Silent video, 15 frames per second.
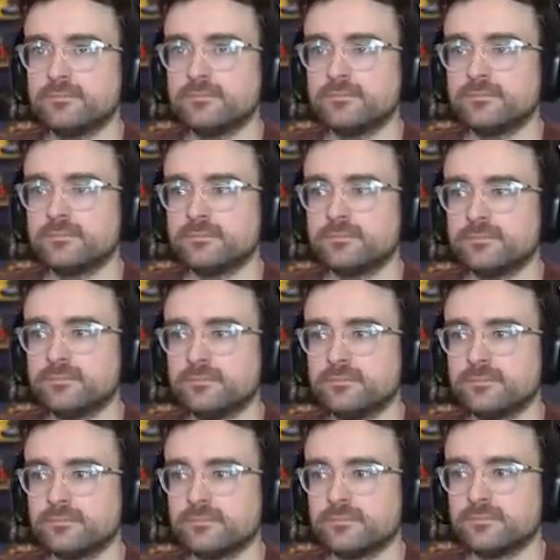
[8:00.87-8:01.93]

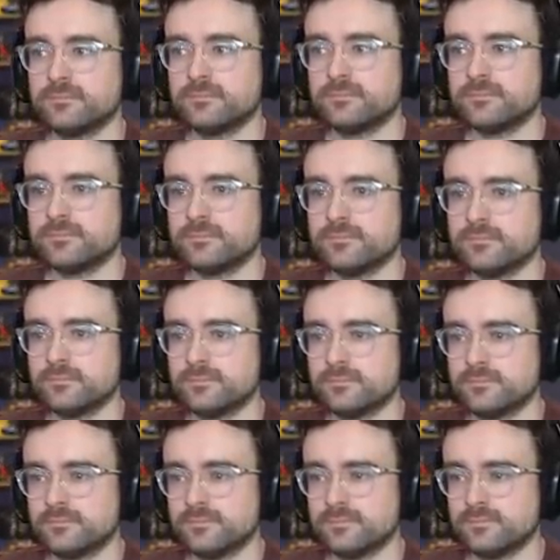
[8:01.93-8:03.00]

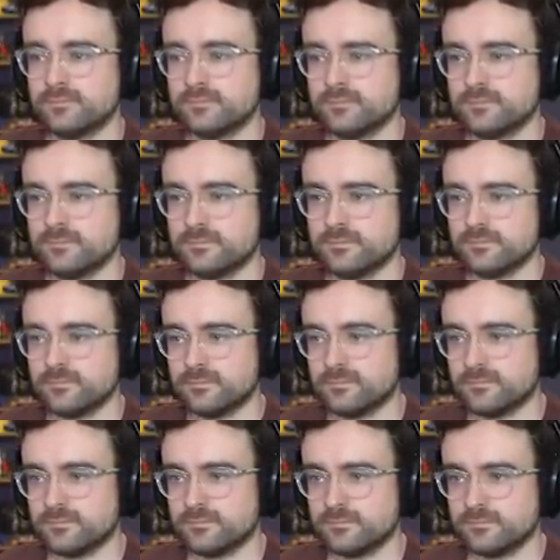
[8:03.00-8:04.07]
(silent)